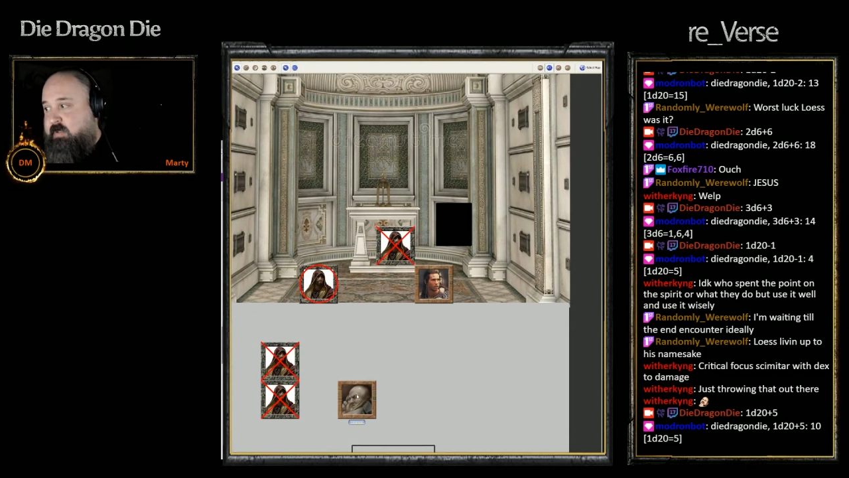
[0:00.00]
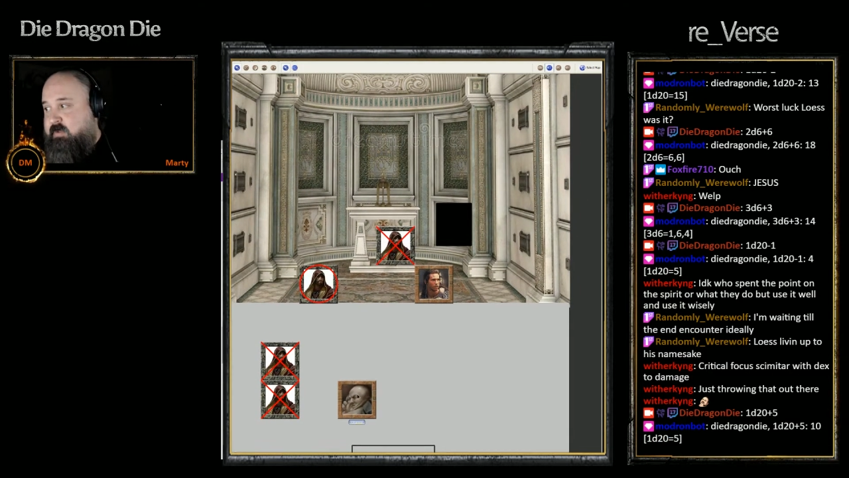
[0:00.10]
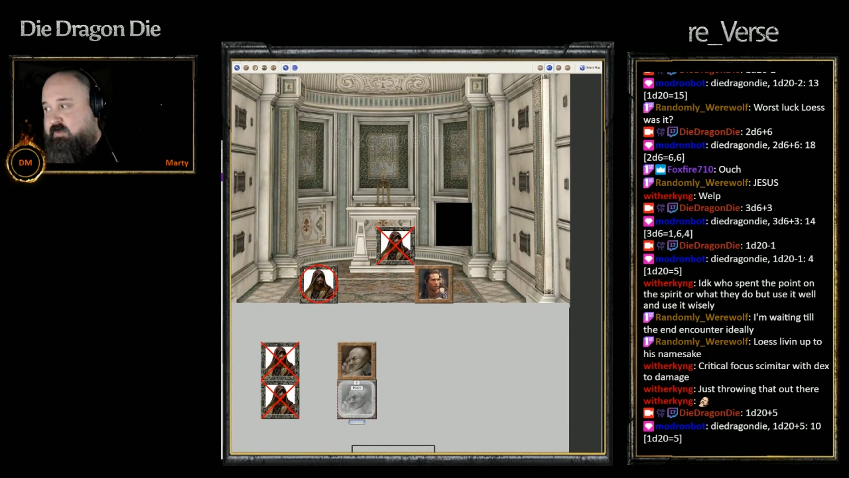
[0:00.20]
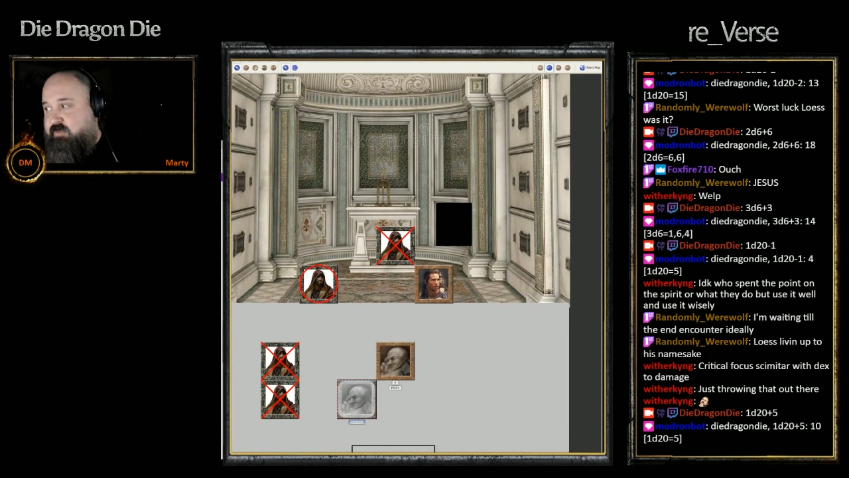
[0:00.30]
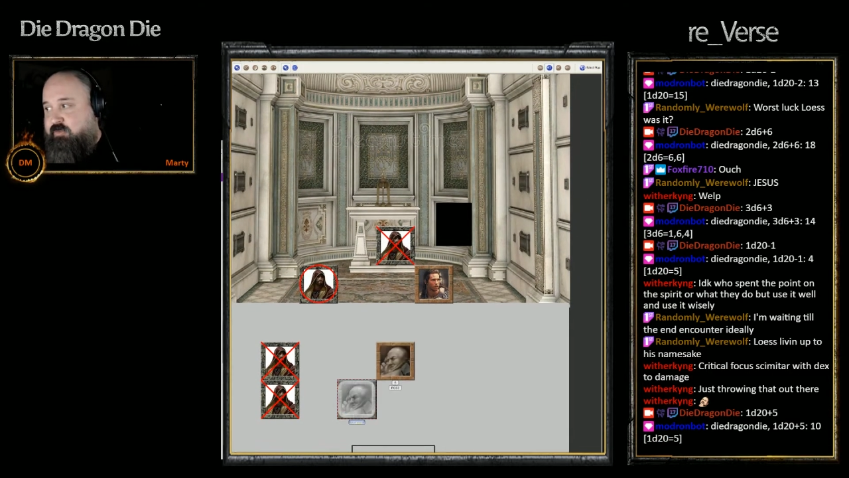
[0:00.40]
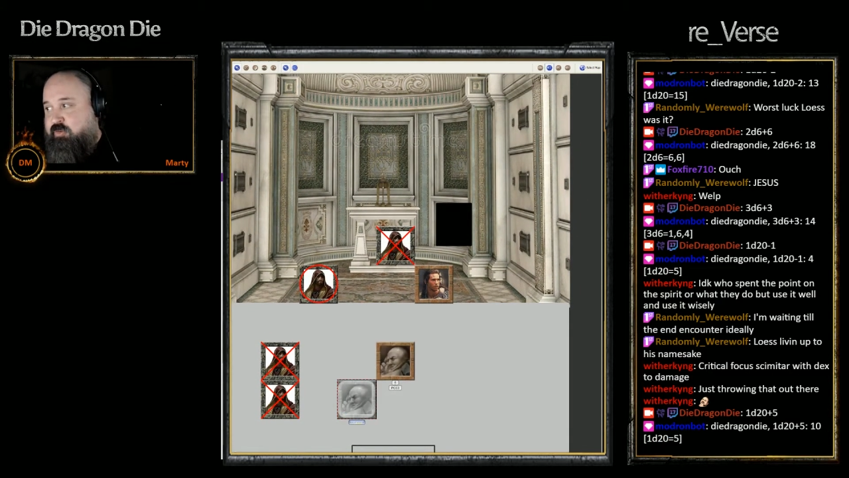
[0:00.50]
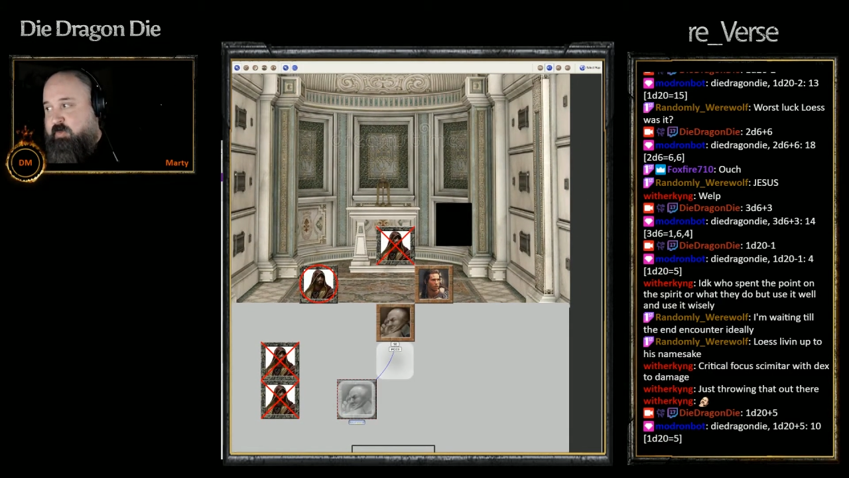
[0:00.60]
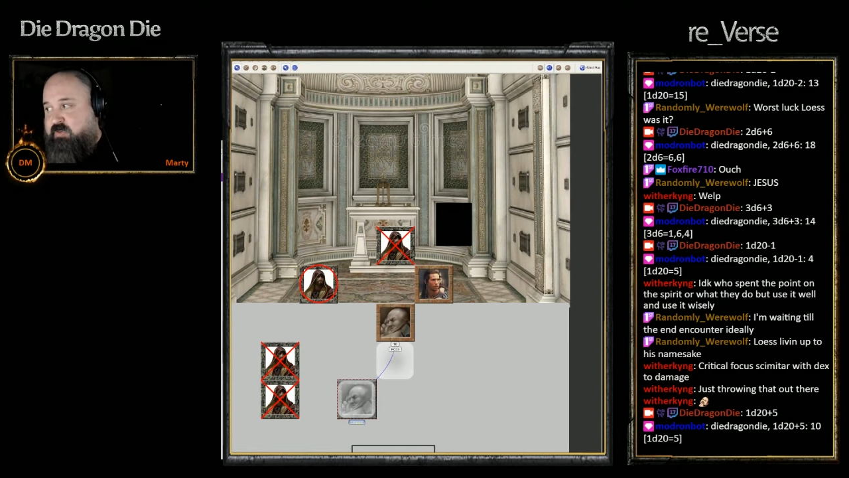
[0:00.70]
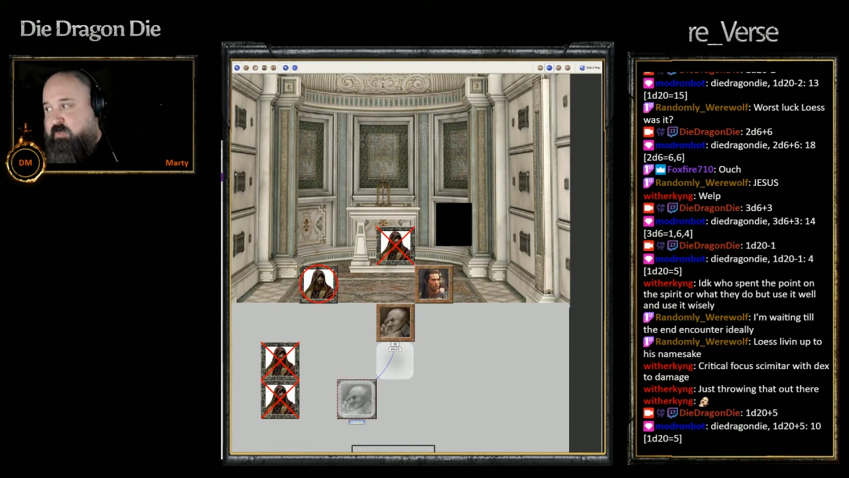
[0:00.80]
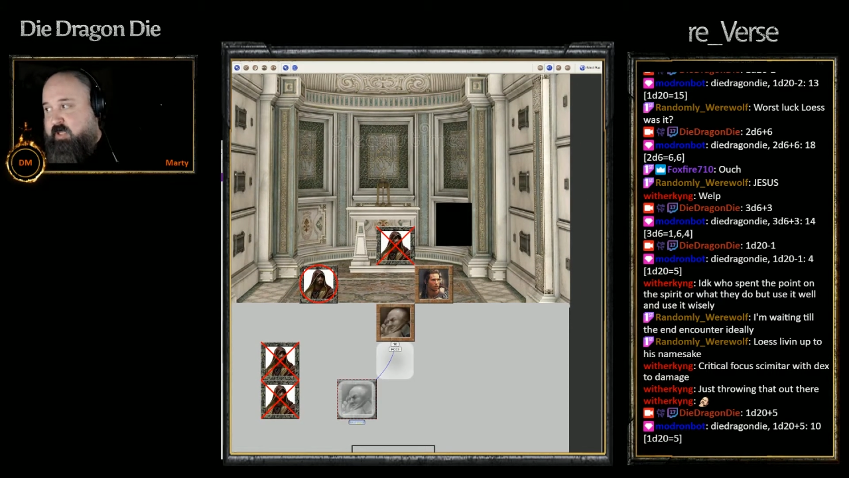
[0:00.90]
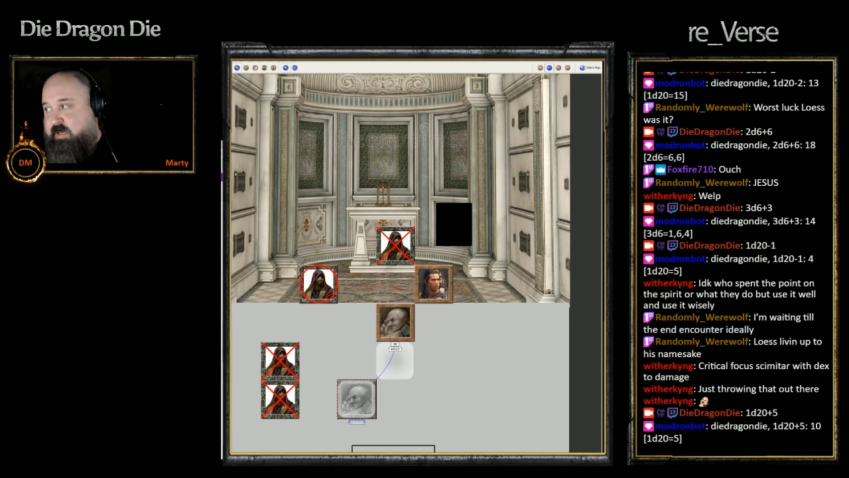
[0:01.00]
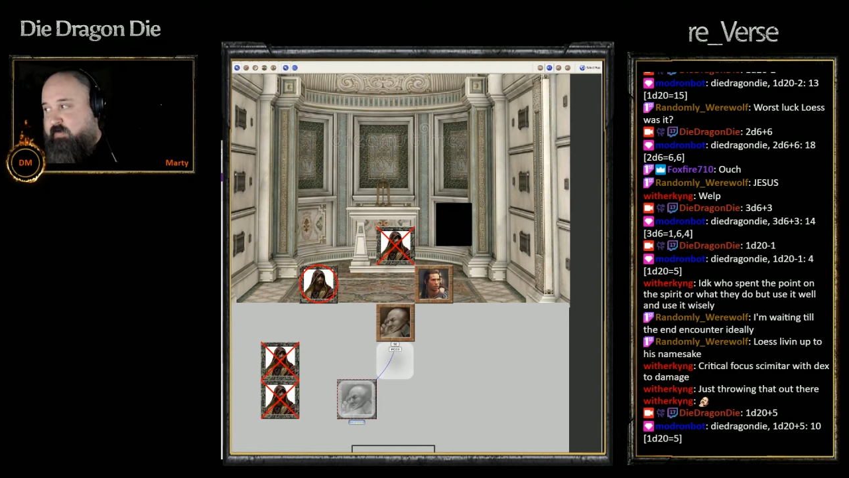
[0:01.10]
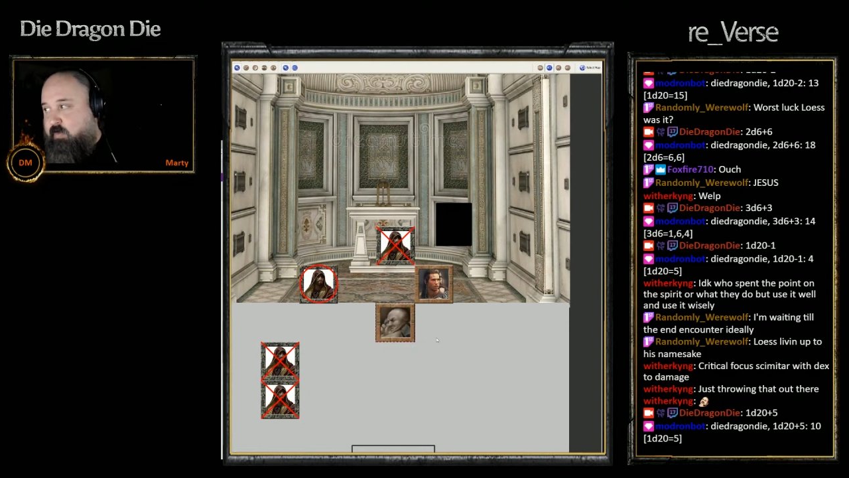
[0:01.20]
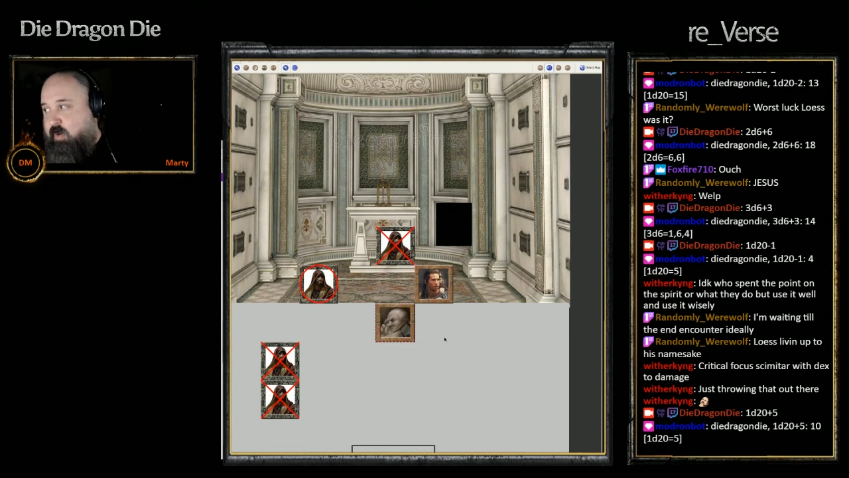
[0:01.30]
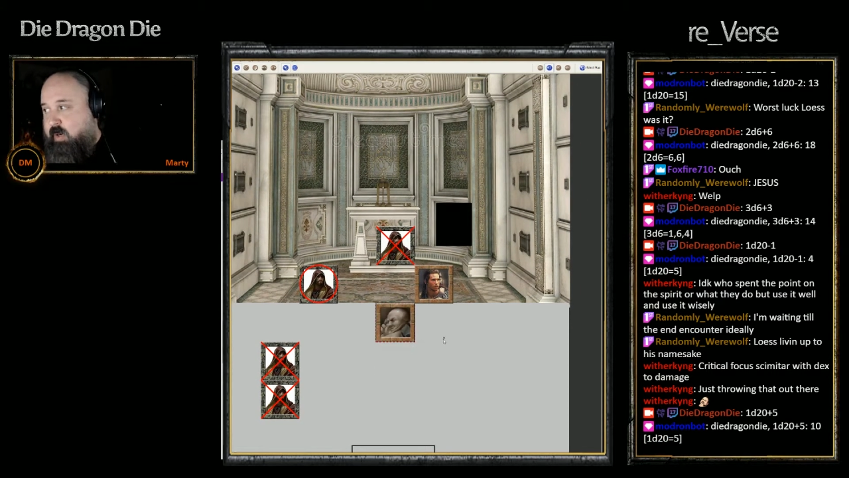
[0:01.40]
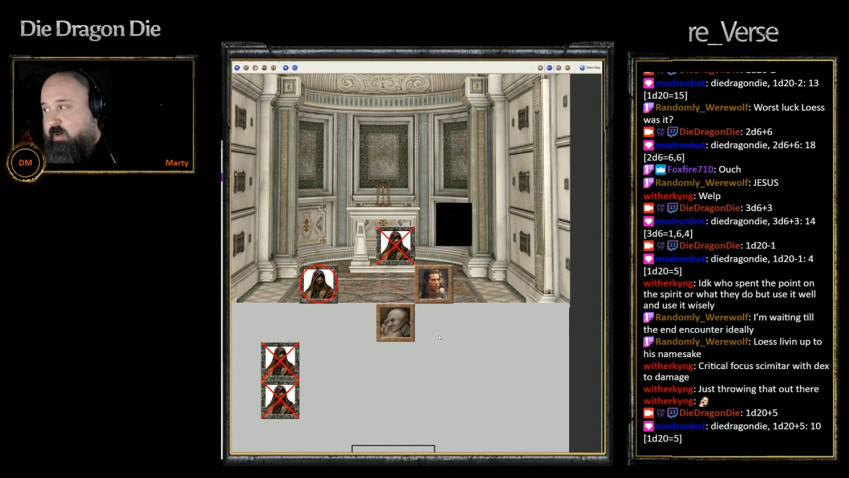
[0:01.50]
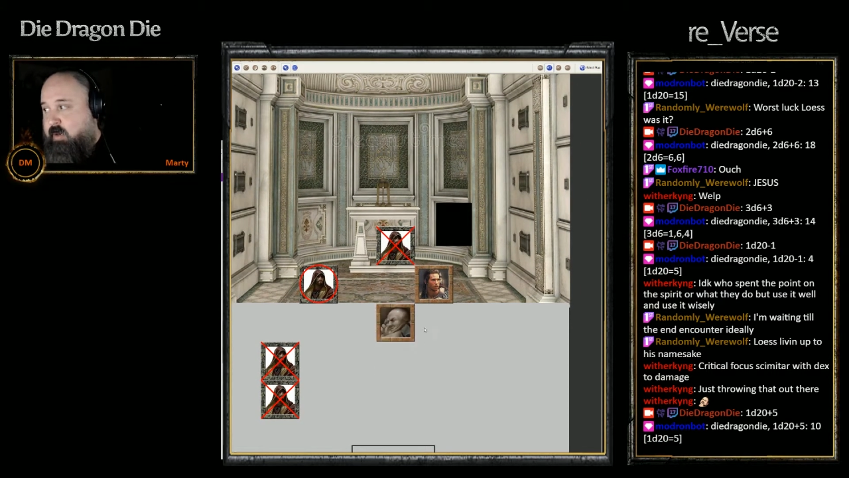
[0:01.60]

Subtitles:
There's just too much blood everywhere.